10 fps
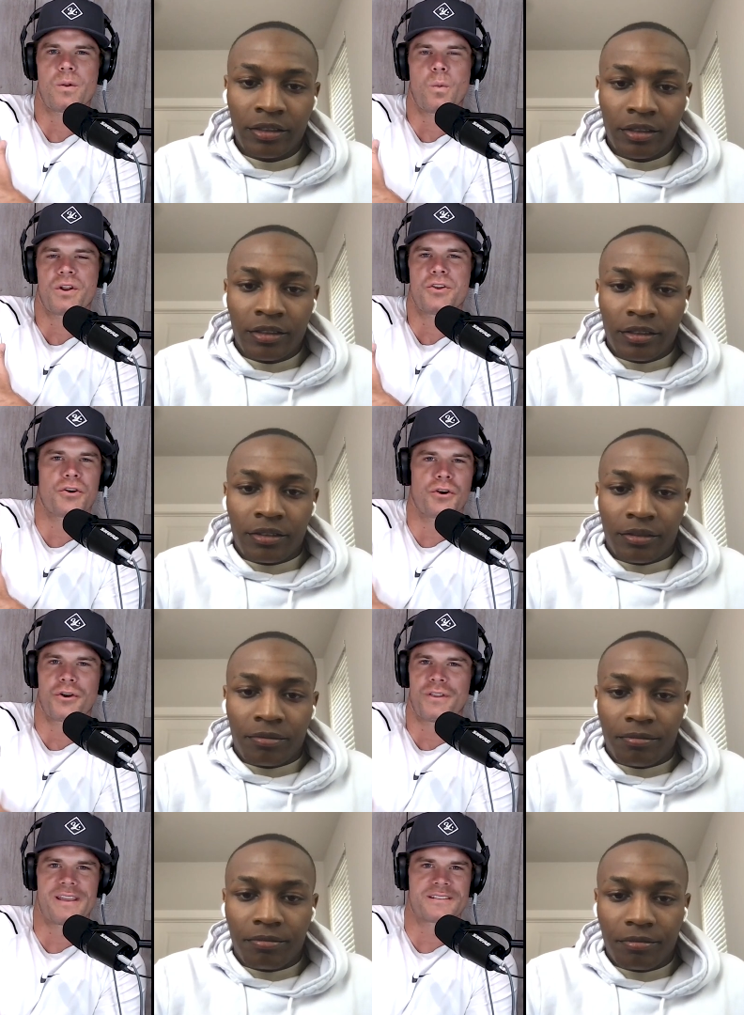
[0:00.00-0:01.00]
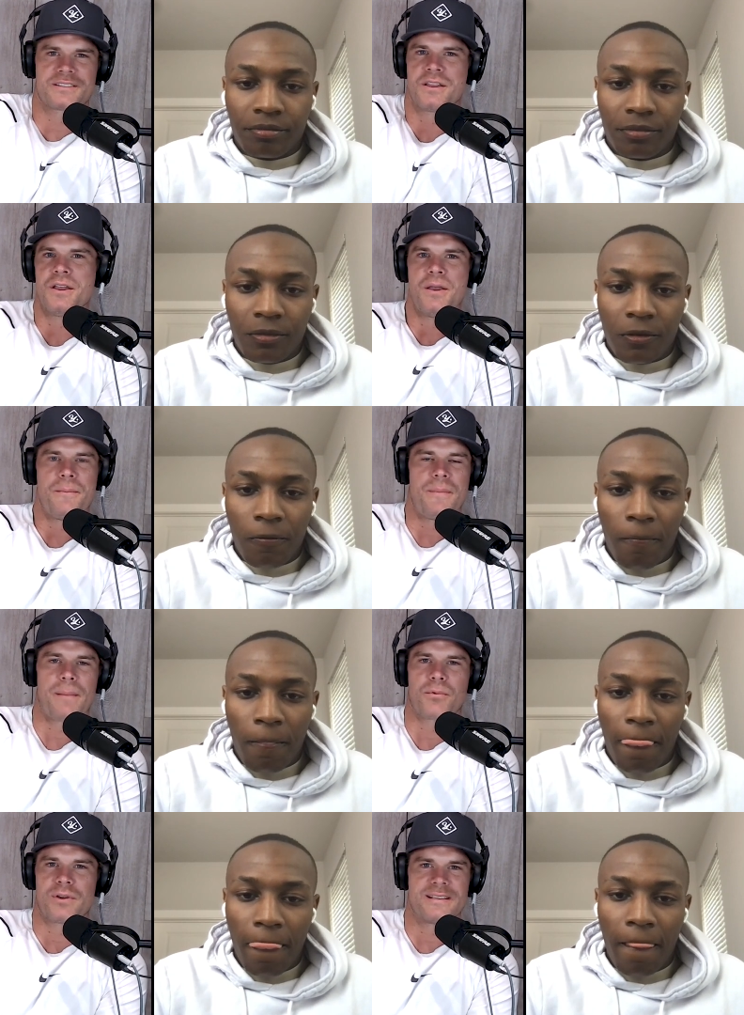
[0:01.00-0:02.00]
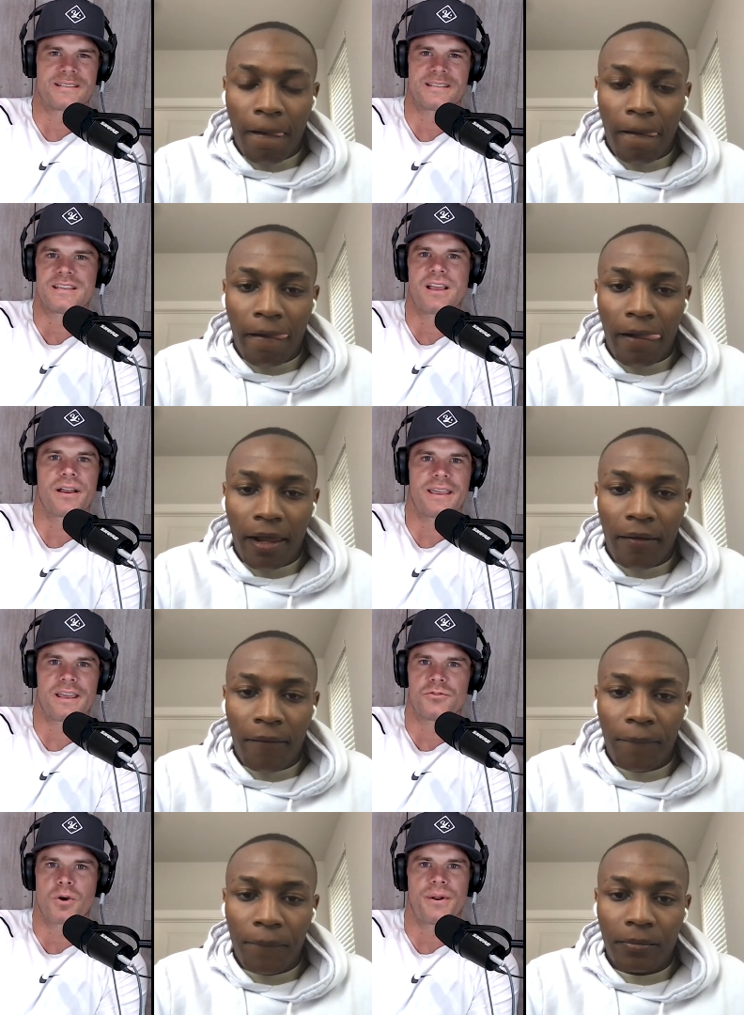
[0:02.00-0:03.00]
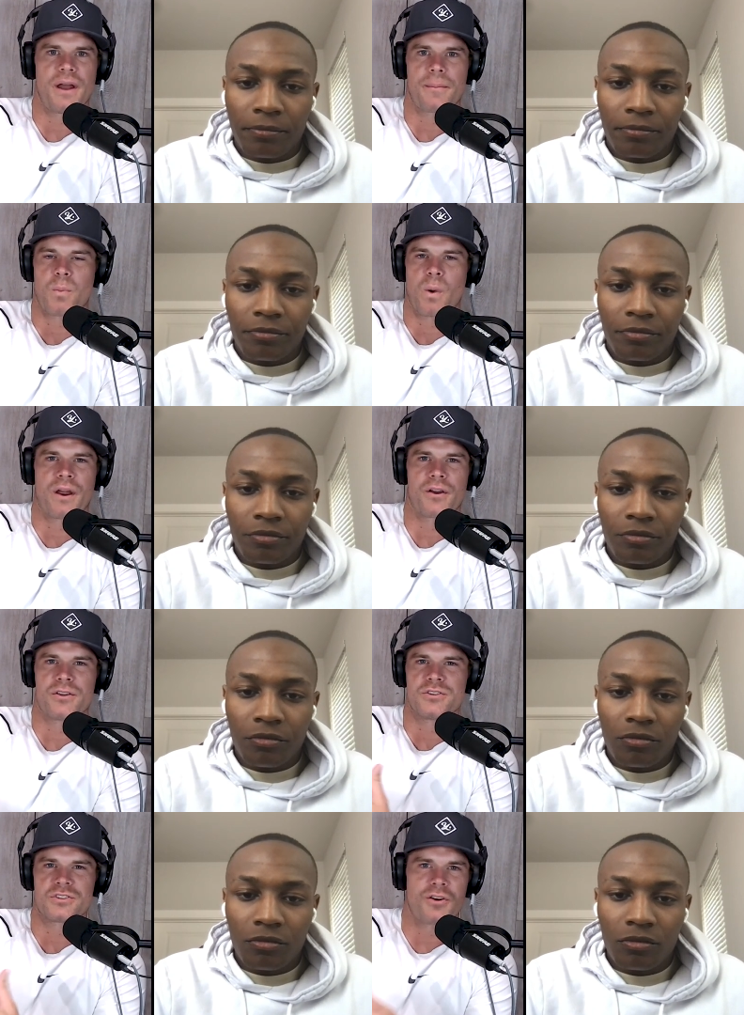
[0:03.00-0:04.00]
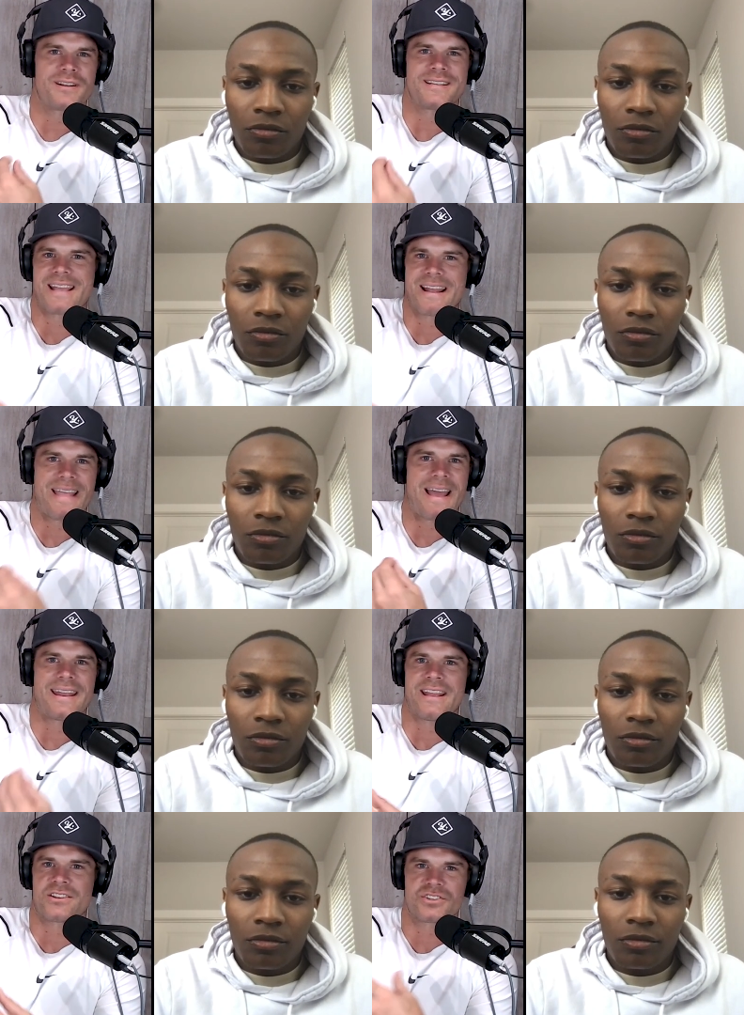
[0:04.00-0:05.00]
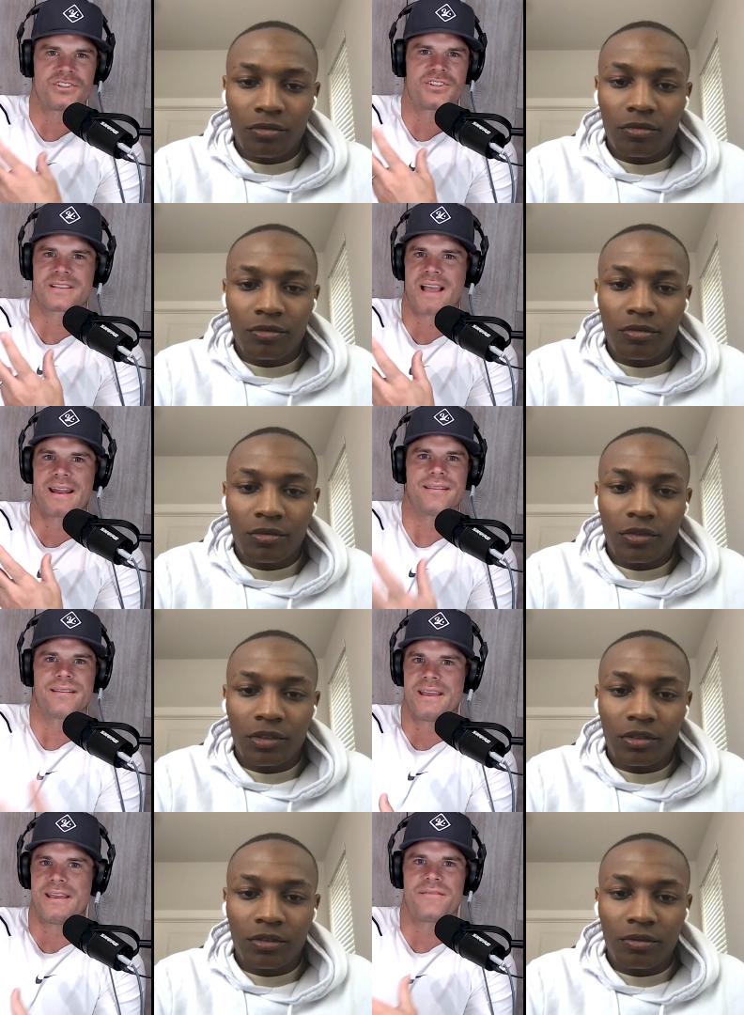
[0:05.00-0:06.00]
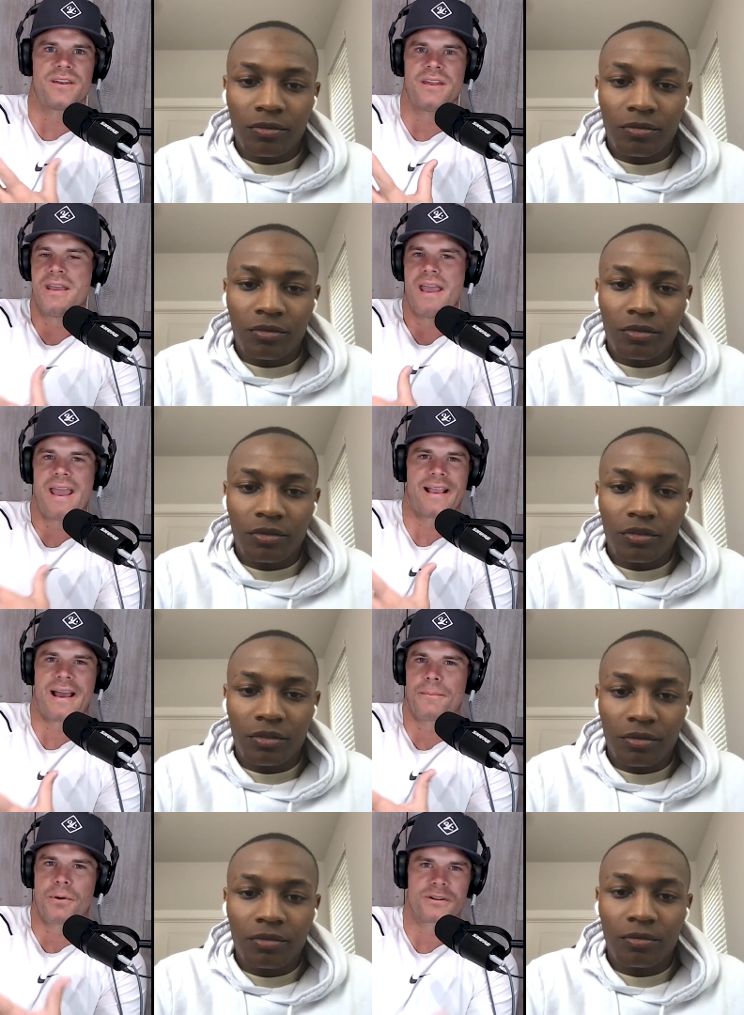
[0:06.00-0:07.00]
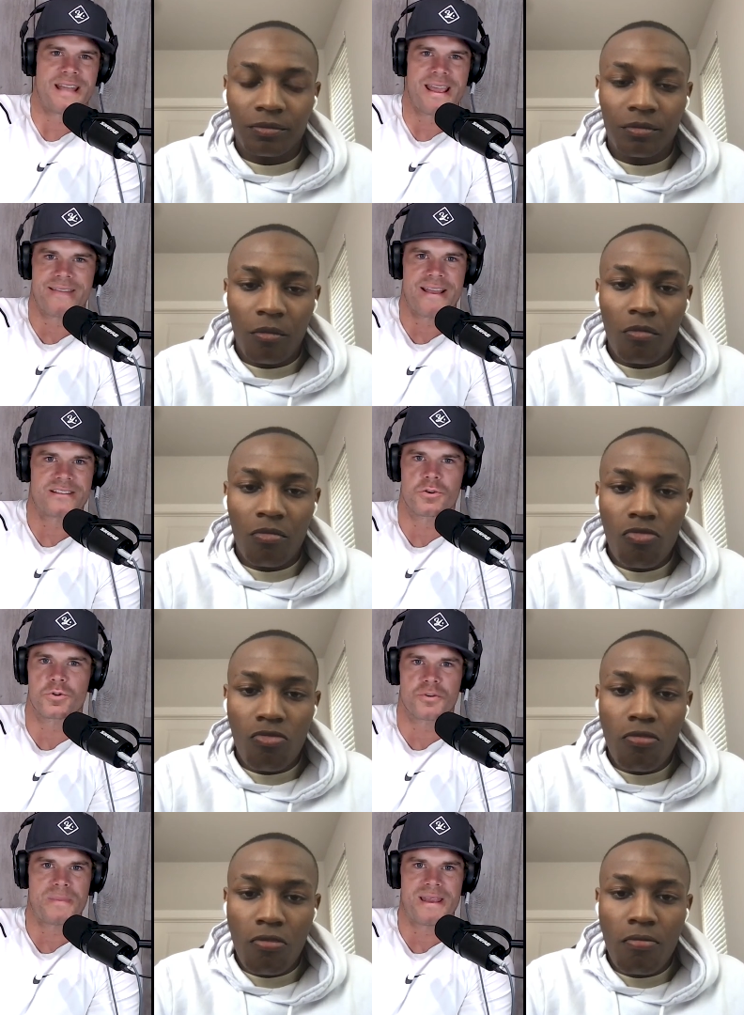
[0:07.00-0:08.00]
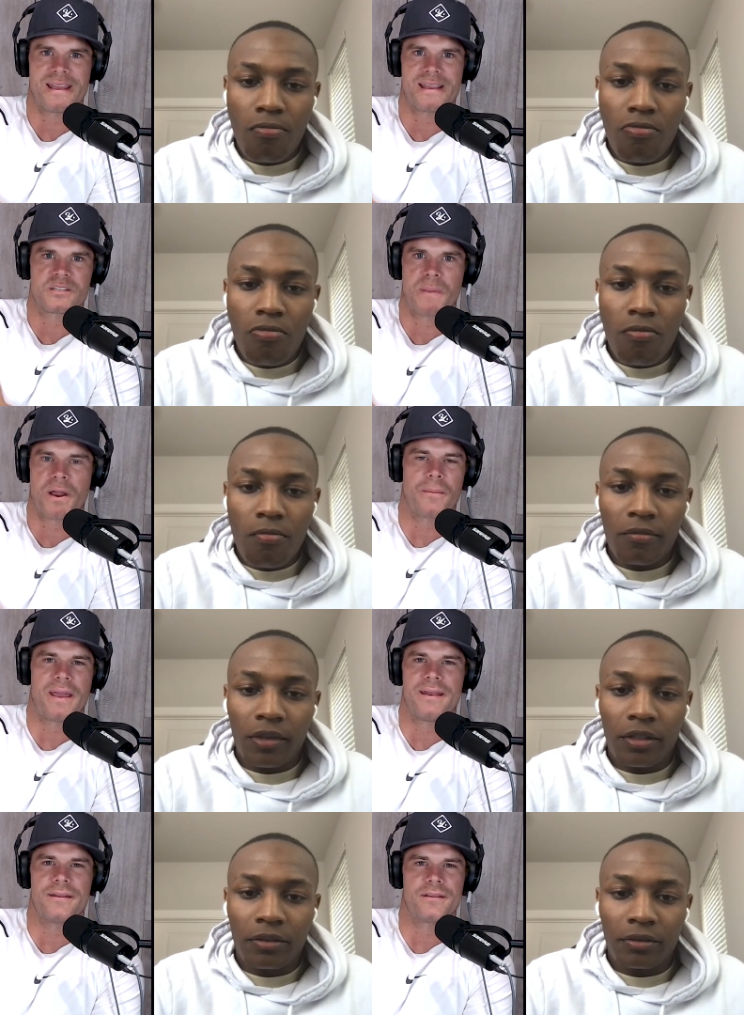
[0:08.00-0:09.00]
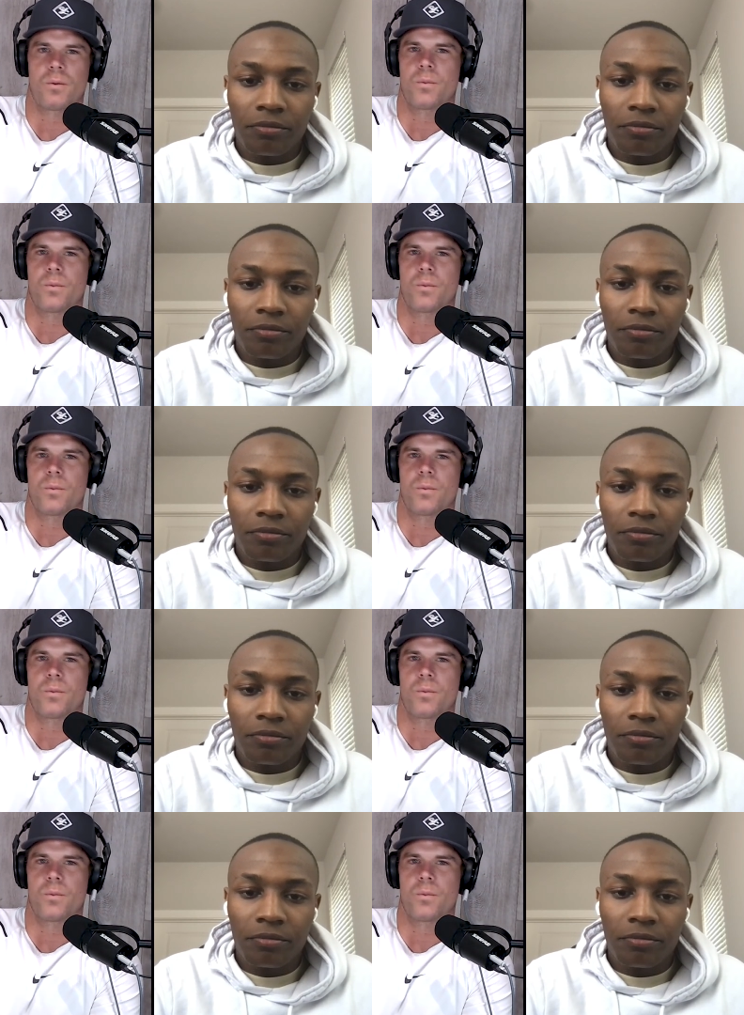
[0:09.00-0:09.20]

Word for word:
Speaker 1: what are your earliest memories as a young kid growing up where you started to get that itch to just kind of live and and kind of partake in that social media experiment you know